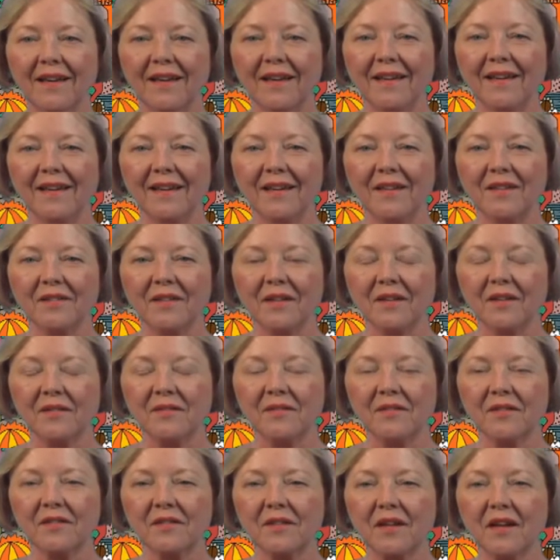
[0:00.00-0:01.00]
and uh,
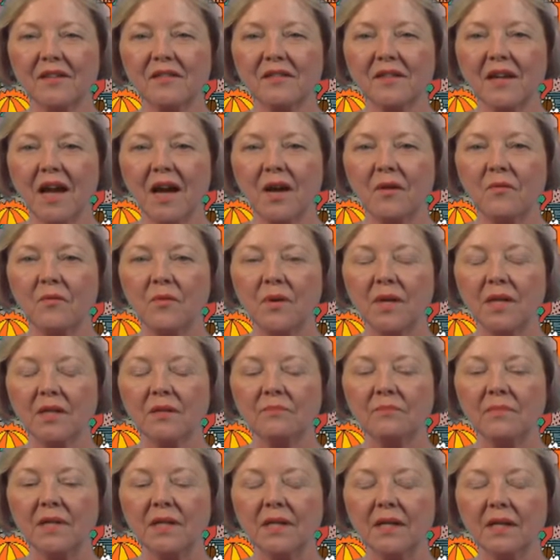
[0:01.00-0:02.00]
discussed how we
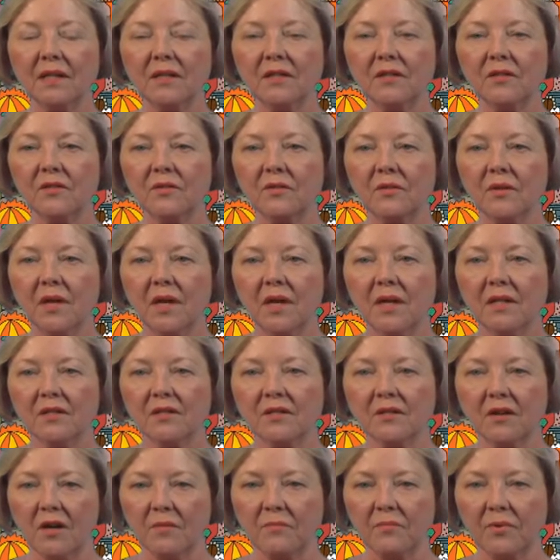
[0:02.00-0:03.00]
could begin to
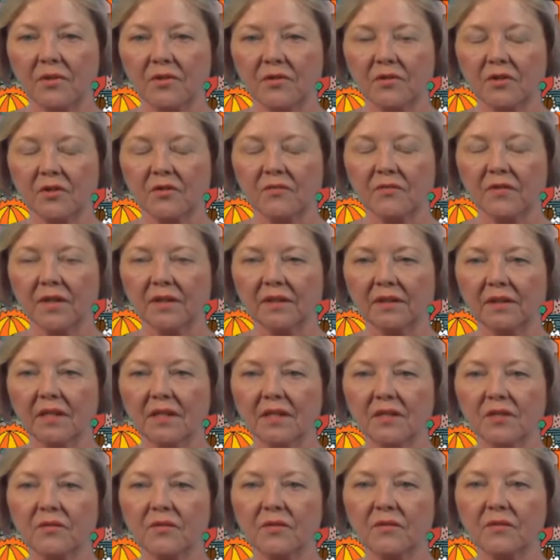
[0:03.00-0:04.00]
start preserving the
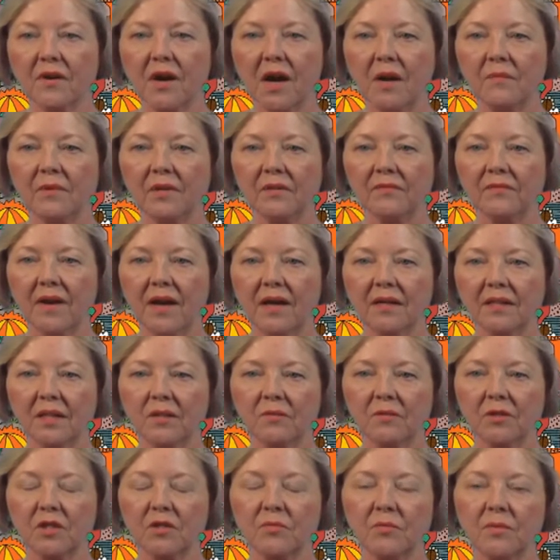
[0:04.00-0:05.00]
history of Carmel Valley,
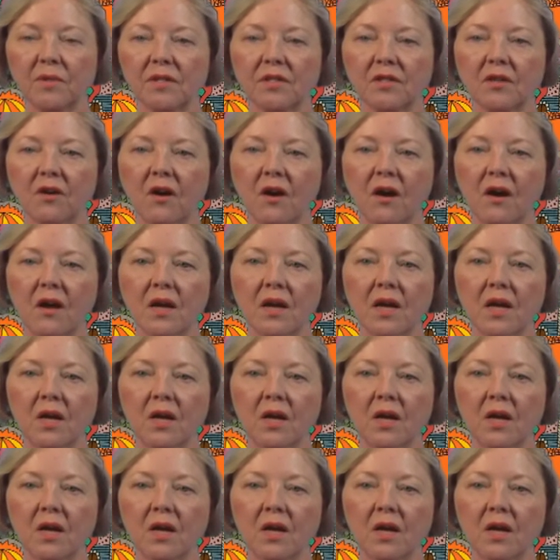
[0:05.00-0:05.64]
which we saw